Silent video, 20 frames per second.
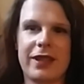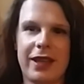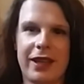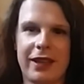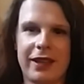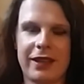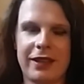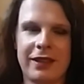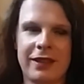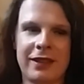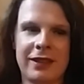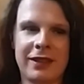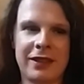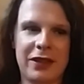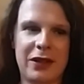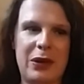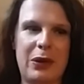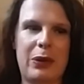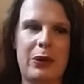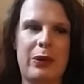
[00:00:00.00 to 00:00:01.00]
I can
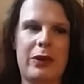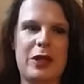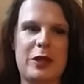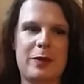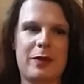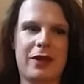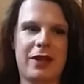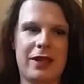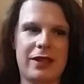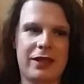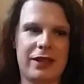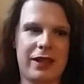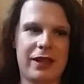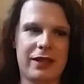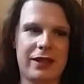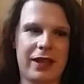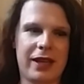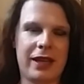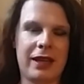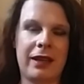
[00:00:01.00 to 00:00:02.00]
go through this
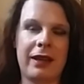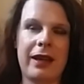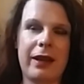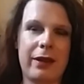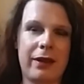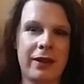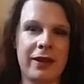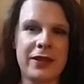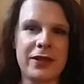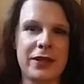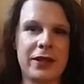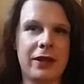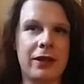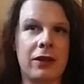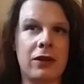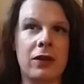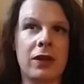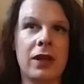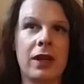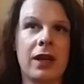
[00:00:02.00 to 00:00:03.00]
process. I can let things
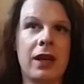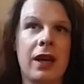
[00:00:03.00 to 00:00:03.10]
go.